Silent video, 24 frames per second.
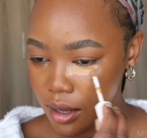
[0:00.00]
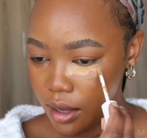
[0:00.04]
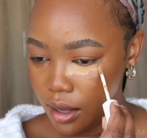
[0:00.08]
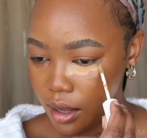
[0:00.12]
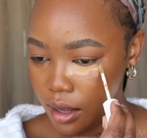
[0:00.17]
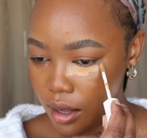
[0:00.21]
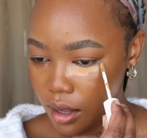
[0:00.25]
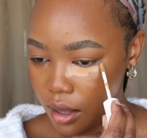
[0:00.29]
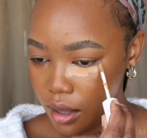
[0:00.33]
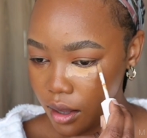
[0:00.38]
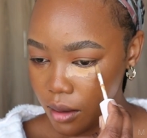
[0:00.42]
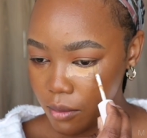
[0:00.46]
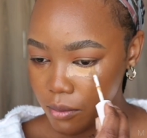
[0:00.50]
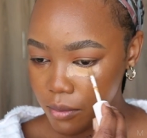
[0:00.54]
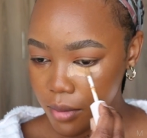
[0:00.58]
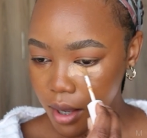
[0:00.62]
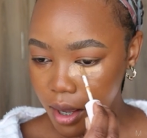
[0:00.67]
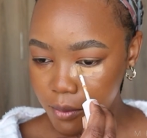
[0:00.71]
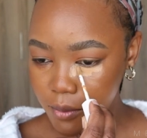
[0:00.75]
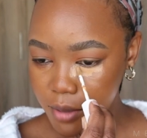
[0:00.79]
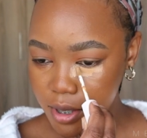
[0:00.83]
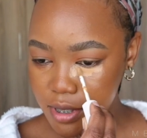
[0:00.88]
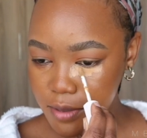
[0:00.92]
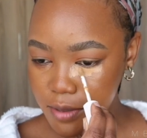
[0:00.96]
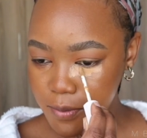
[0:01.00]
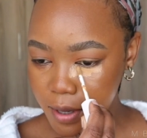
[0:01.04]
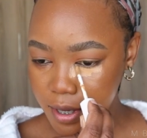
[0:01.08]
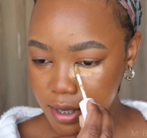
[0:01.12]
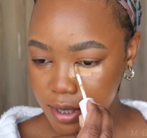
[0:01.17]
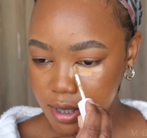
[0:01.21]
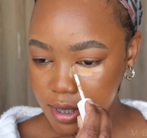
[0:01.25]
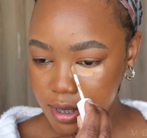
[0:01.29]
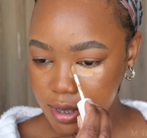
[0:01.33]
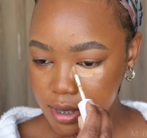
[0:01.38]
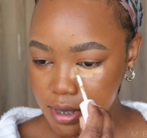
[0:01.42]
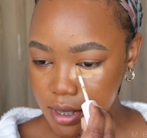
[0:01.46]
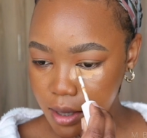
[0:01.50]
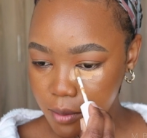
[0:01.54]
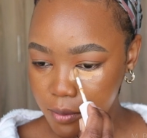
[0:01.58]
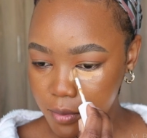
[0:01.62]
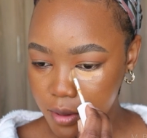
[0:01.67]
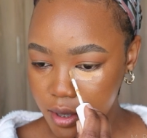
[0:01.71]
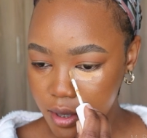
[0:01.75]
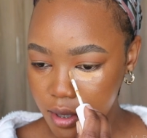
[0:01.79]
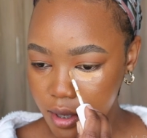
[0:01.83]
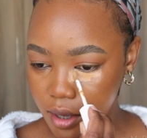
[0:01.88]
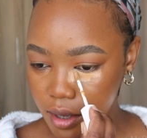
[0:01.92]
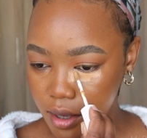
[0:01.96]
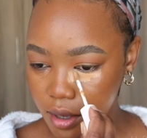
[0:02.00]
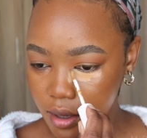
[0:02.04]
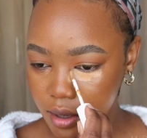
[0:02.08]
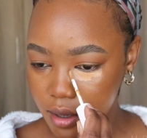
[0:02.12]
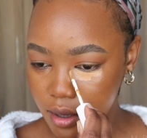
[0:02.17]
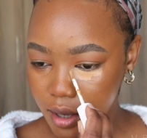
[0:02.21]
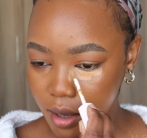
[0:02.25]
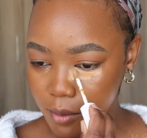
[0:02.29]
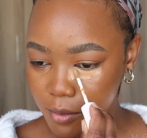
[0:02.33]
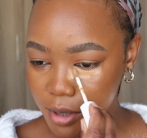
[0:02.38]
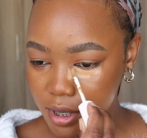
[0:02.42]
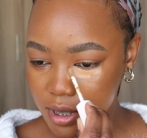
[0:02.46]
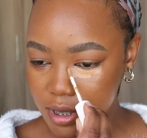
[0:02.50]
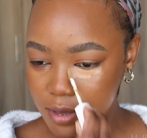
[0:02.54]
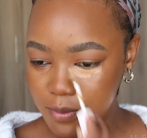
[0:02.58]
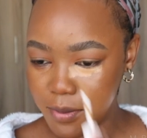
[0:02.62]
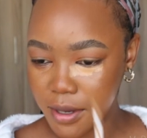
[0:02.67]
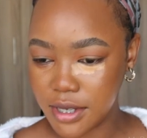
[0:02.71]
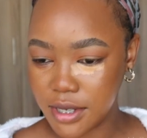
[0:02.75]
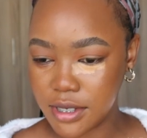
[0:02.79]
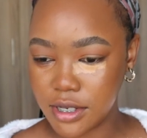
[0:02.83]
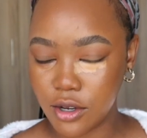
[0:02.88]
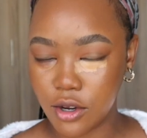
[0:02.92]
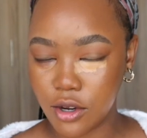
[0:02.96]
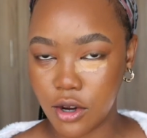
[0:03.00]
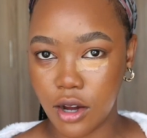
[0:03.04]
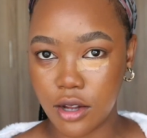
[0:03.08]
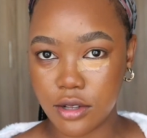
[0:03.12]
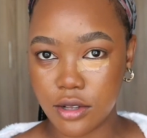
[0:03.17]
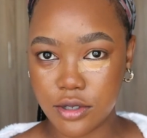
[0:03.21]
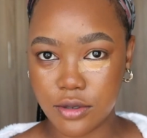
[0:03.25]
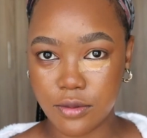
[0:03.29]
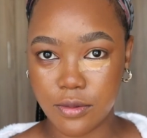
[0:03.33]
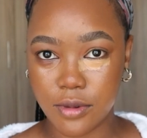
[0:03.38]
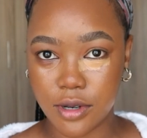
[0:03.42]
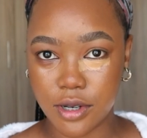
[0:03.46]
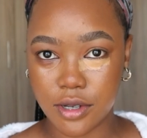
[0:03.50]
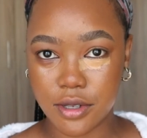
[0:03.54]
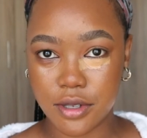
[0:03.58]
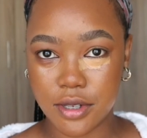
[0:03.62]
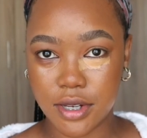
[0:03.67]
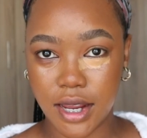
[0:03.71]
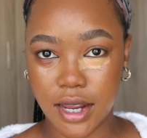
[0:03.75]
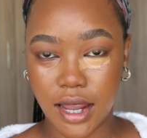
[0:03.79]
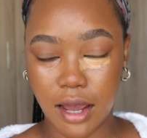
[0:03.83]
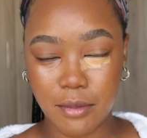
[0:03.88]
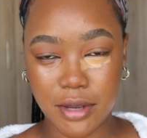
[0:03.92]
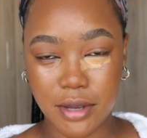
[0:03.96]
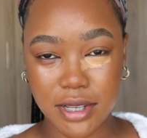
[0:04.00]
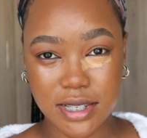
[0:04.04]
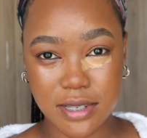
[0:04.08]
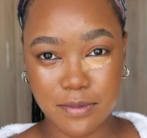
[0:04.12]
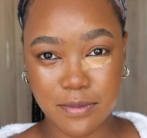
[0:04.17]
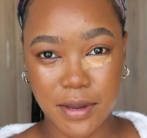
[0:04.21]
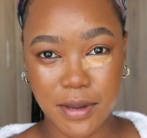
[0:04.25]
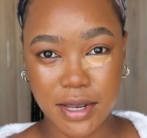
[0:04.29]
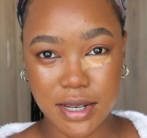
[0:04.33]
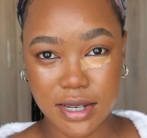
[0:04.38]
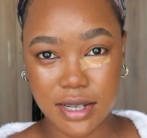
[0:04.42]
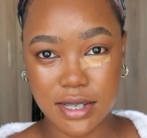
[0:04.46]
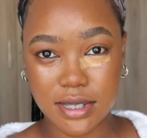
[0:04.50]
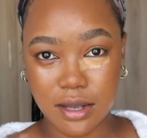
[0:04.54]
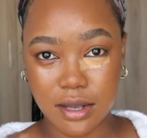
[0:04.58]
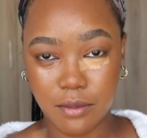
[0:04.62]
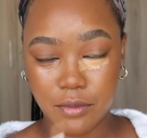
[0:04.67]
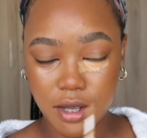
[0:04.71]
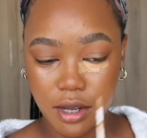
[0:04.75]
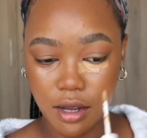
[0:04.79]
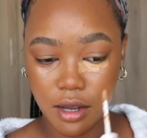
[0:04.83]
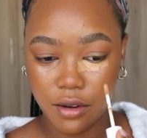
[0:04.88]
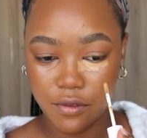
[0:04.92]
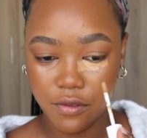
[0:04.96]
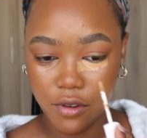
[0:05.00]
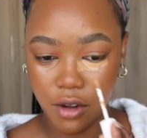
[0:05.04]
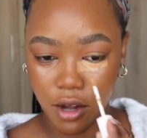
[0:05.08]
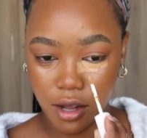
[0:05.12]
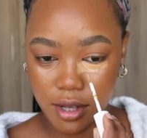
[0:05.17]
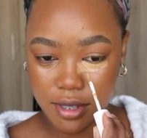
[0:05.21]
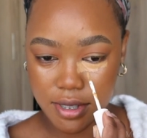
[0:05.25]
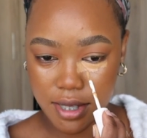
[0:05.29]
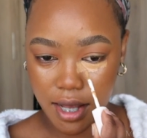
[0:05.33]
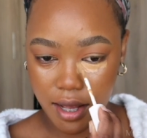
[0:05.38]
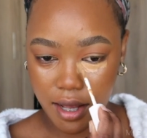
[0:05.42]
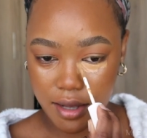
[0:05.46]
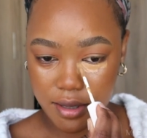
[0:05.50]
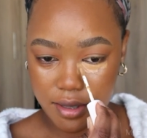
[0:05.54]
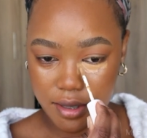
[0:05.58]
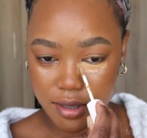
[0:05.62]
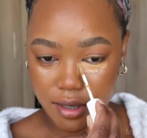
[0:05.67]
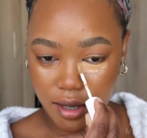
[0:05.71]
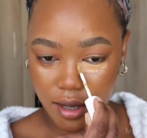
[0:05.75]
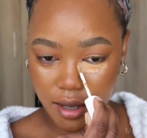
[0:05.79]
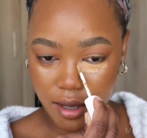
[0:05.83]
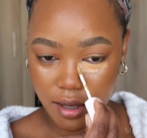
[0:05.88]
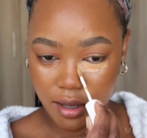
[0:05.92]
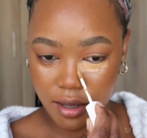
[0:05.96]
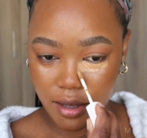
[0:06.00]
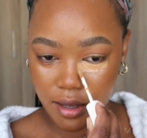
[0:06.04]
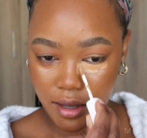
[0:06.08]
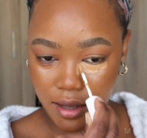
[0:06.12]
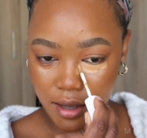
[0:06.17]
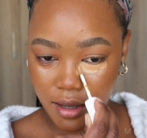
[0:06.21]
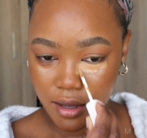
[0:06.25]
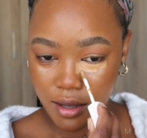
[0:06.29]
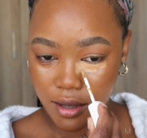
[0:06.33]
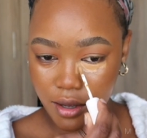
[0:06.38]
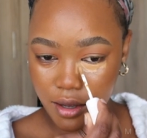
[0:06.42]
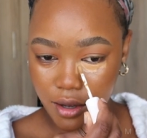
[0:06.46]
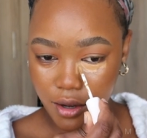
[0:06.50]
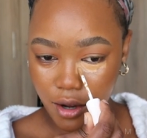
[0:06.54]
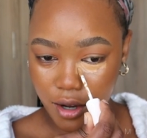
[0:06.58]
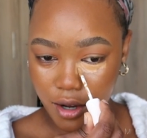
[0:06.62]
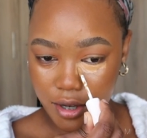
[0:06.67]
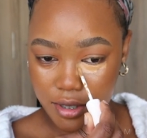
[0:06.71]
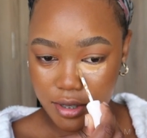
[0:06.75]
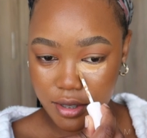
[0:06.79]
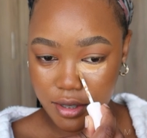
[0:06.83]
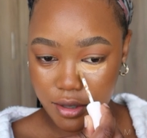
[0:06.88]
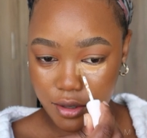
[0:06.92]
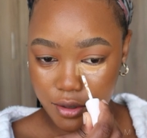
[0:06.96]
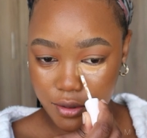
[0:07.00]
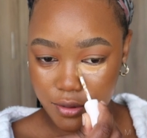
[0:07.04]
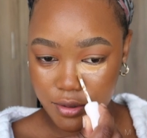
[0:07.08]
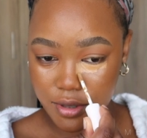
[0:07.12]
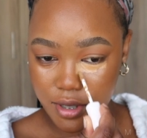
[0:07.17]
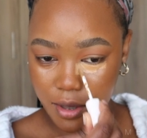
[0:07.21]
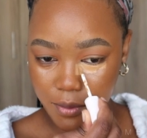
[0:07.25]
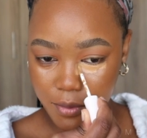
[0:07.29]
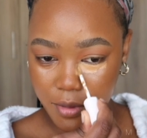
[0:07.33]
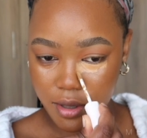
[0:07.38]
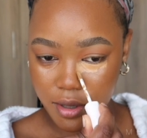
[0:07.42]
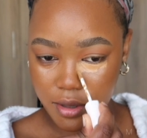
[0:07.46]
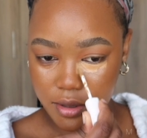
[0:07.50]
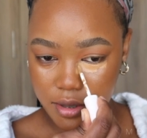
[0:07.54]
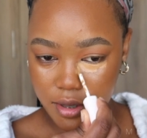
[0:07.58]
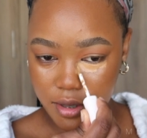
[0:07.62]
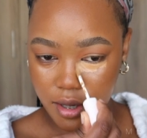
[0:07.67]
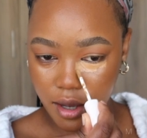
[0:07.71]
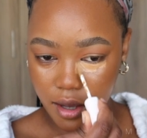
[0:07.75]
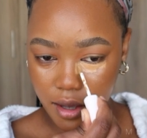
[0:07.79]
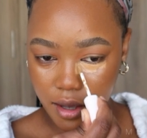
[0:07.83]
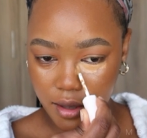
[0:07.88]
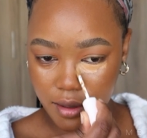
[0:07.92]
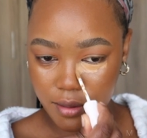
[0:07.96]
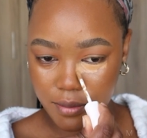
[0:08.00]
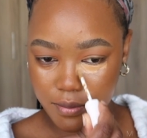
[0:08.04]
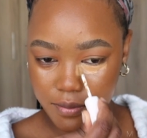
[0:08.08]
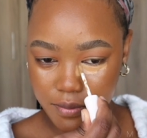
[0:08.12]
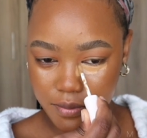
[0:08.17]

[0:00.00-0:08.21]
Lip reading: I'm expecting something. I'm expecting God to work today. I'm expecting something out of God's hand today. God is gonna do something today.